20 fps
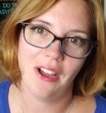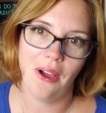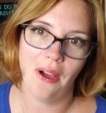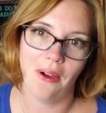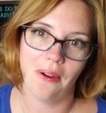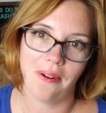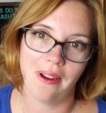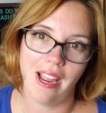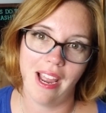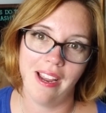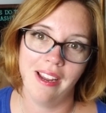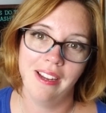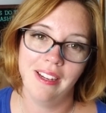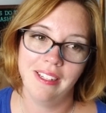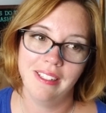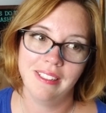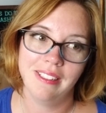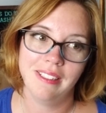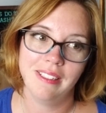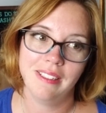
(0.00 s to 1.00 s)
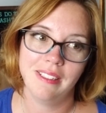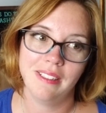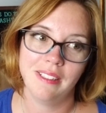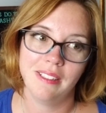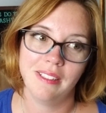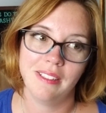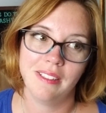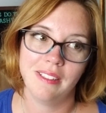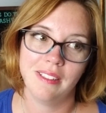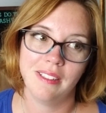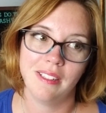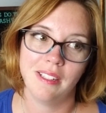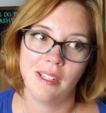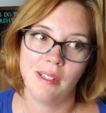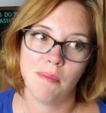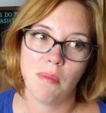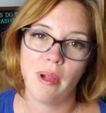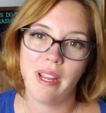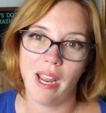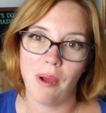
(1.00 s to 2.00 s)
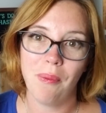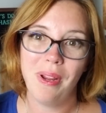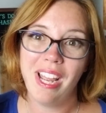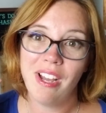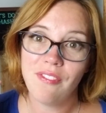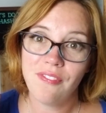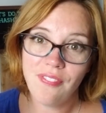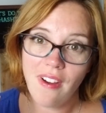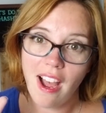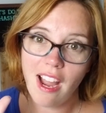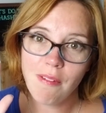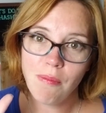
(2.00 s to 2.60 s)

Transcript: okay, but yeah, we have five